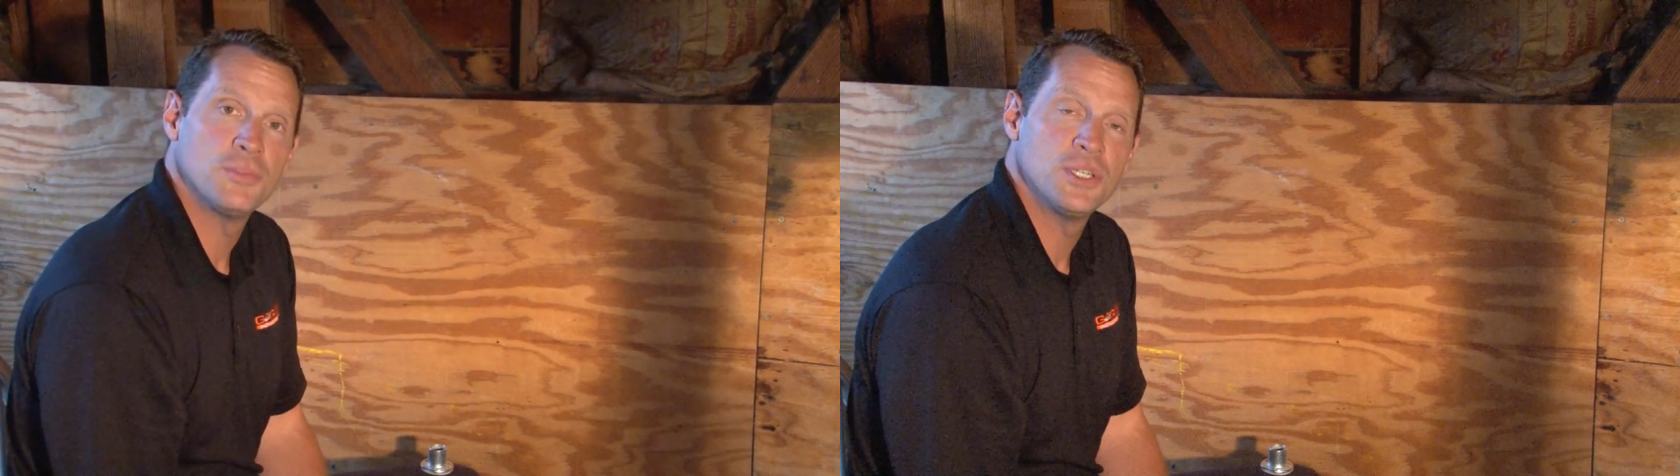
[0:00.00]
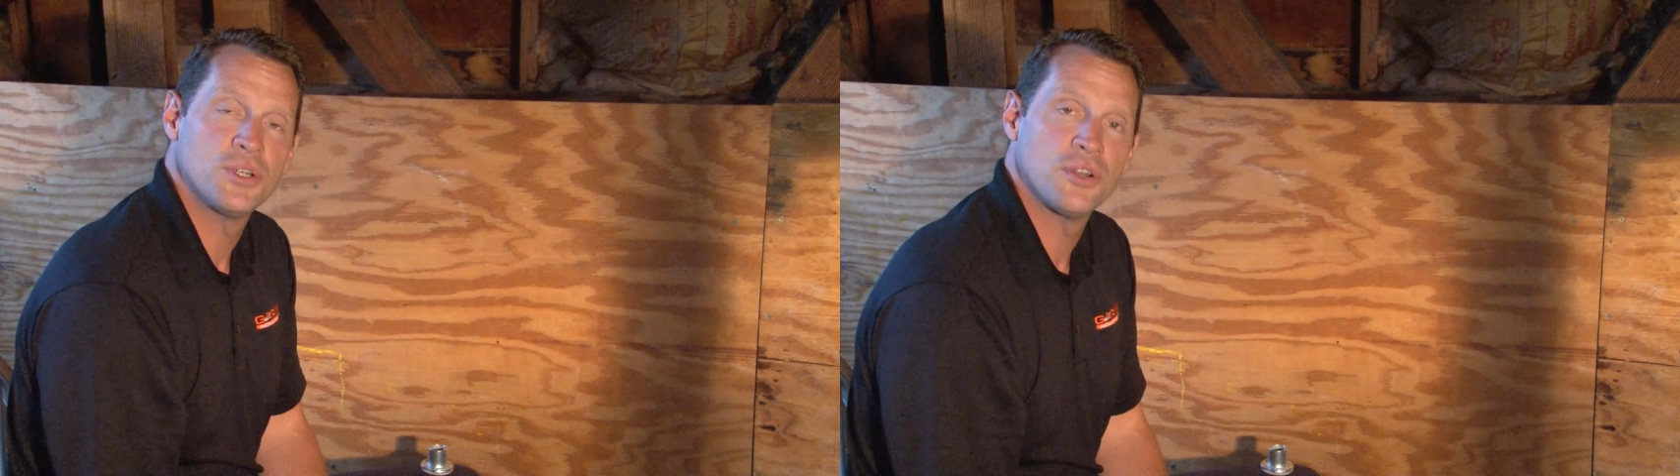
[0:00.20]

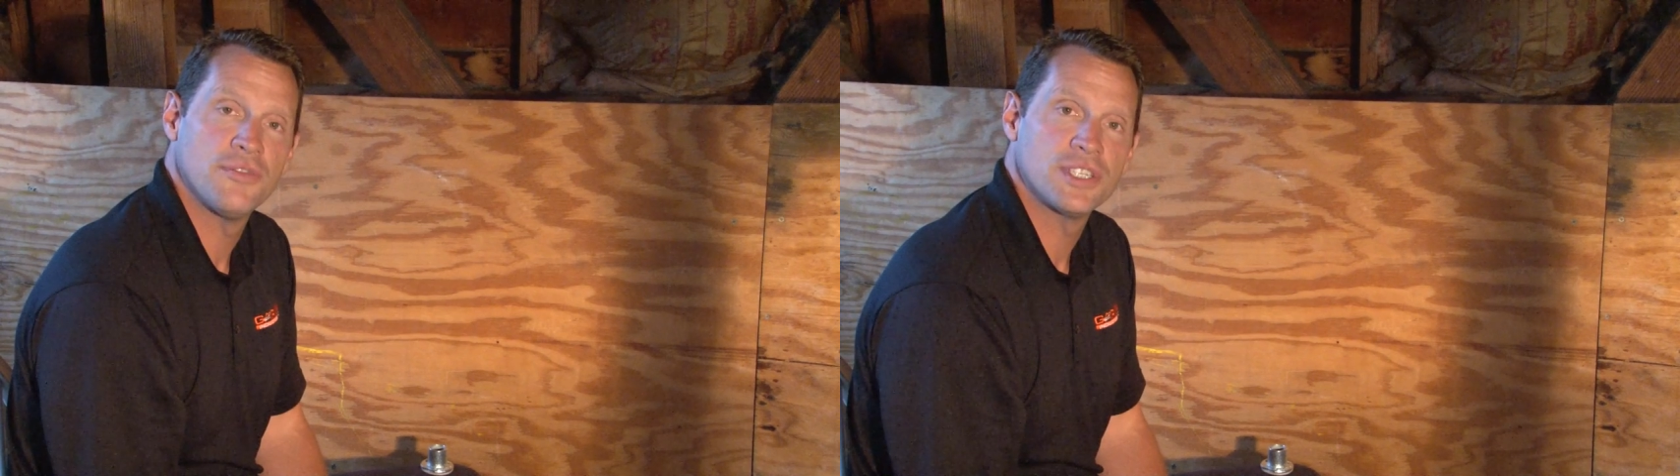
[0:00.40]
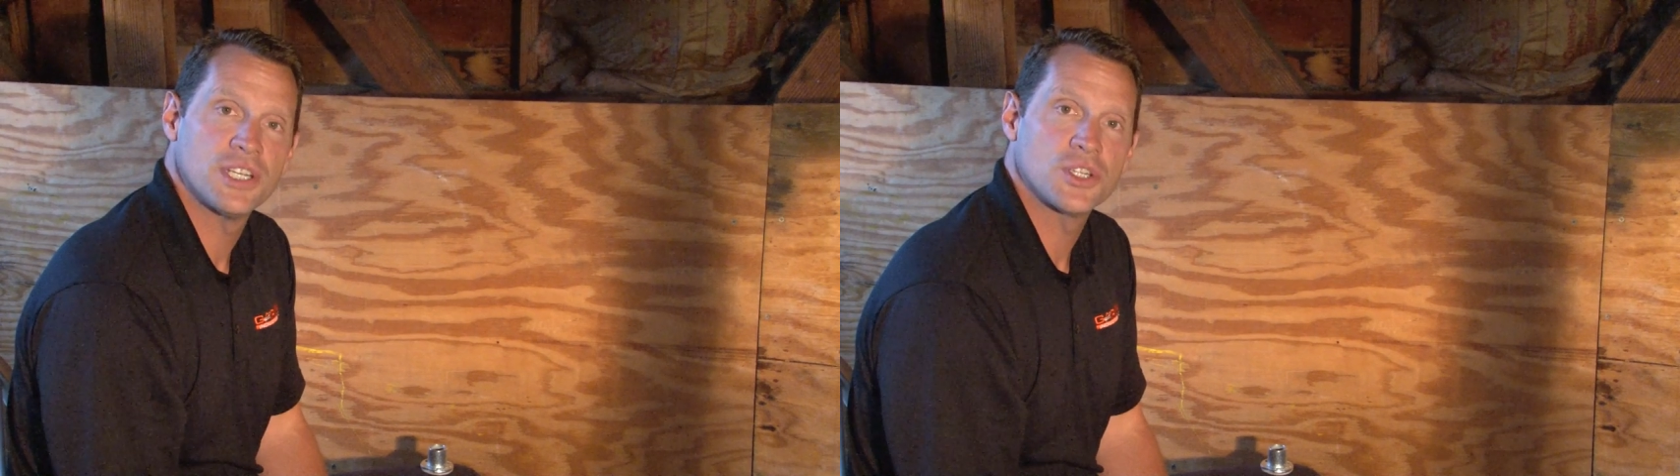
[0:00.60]
be sure to
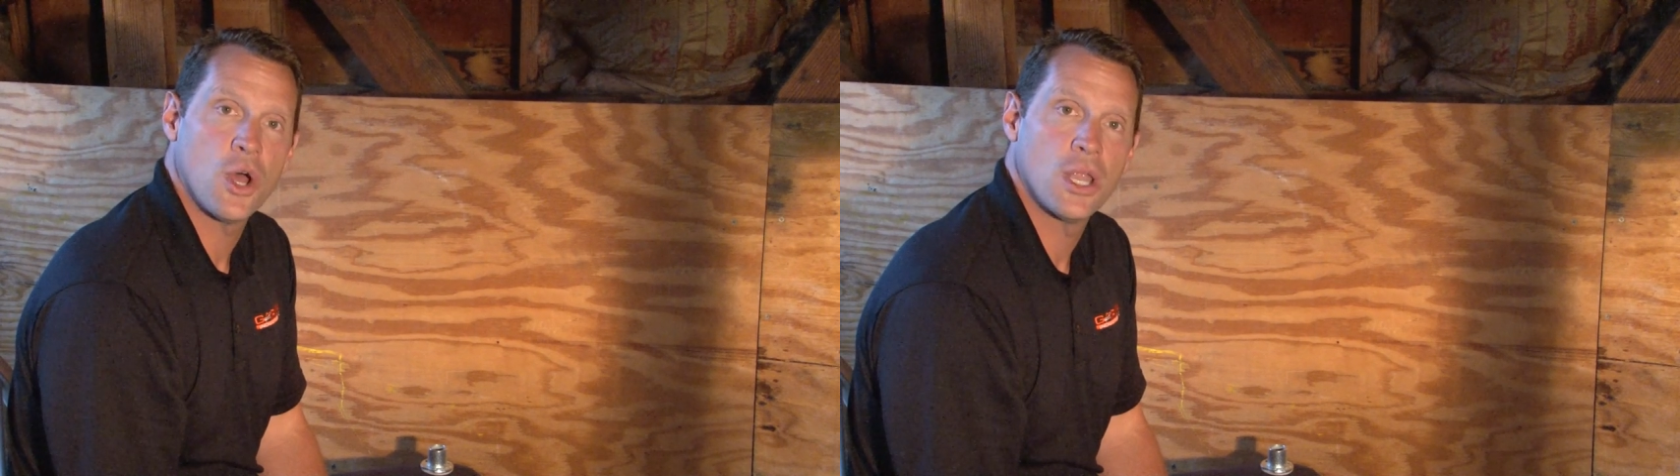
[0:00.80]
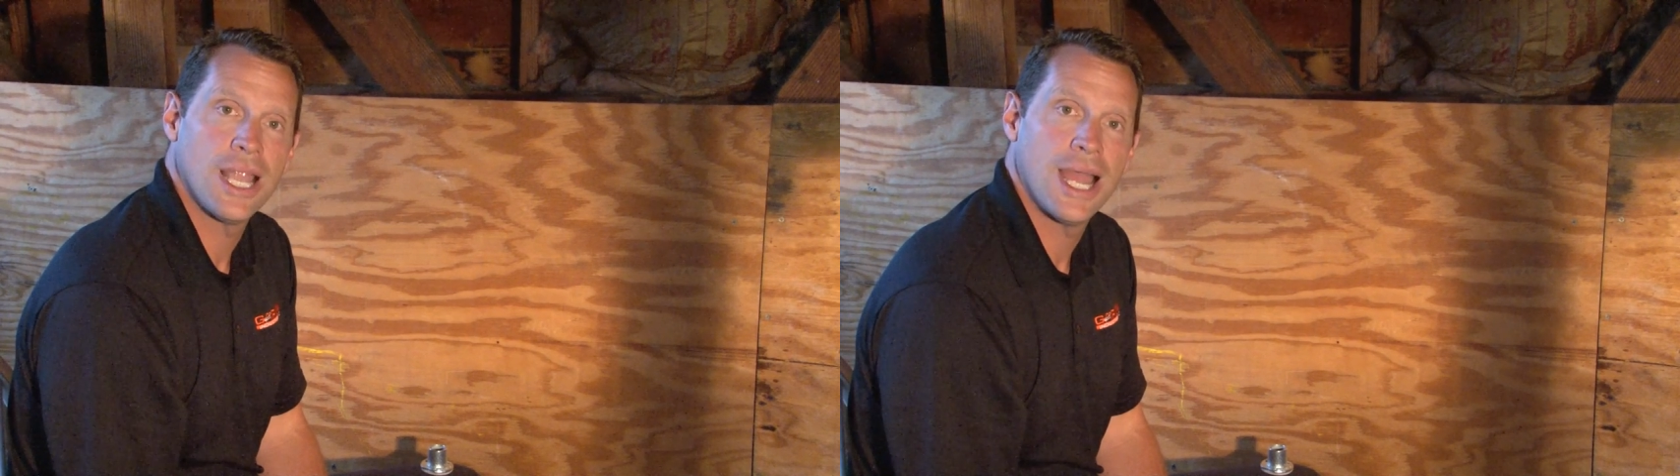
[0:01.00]
visit us
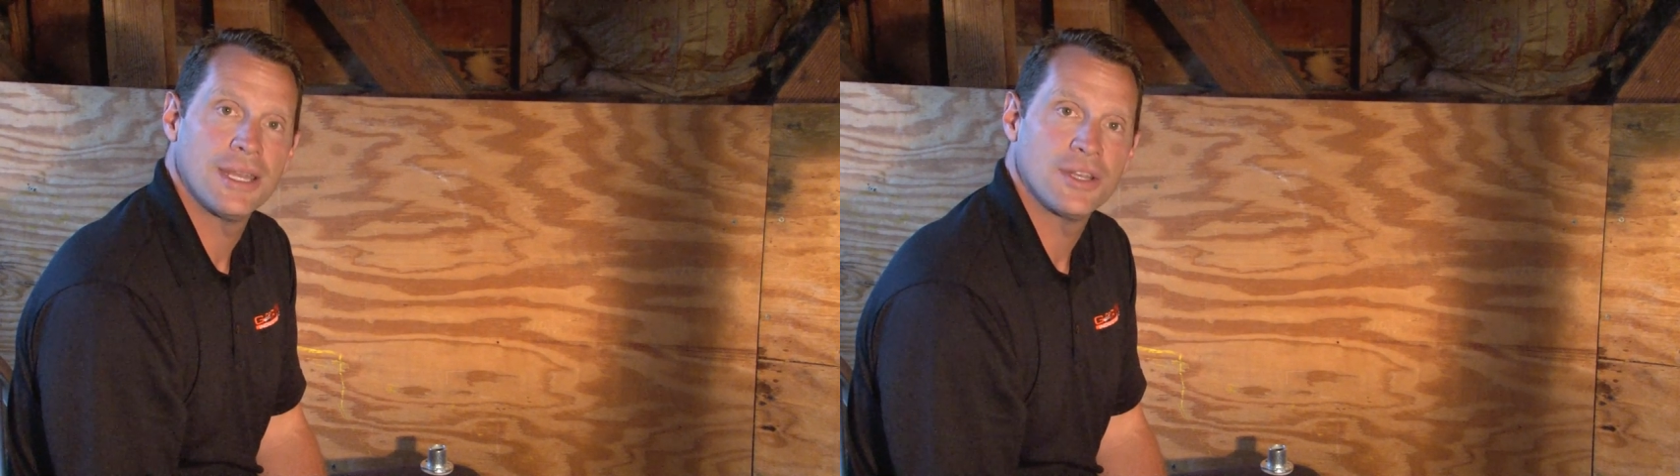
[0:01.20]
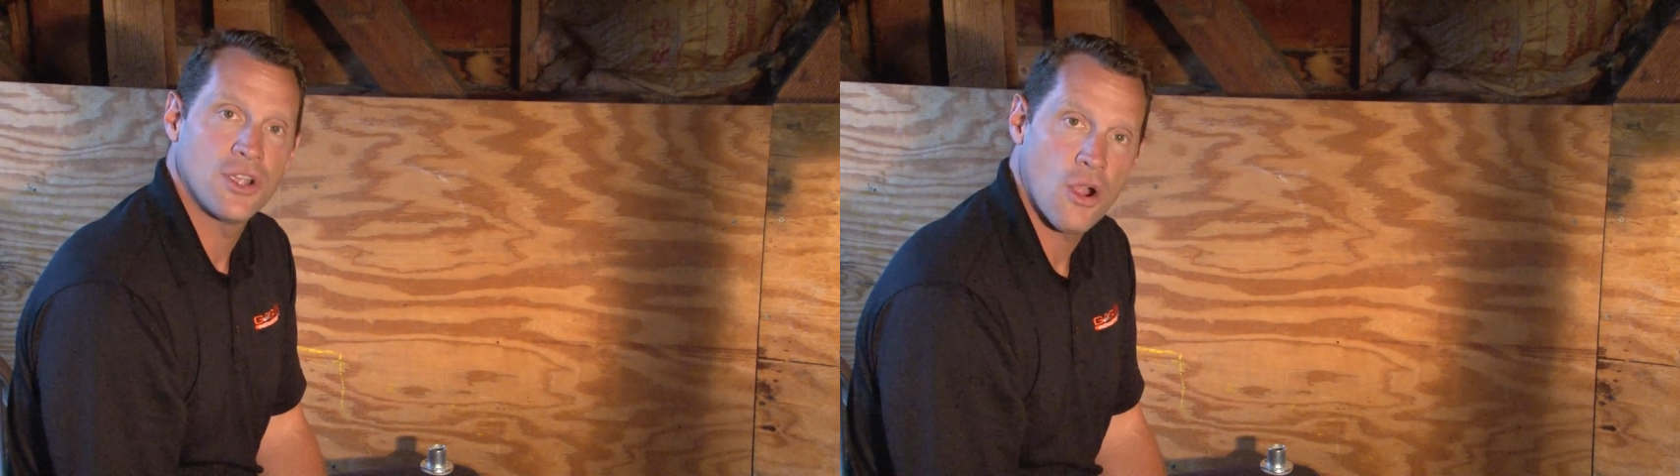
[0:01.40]
online at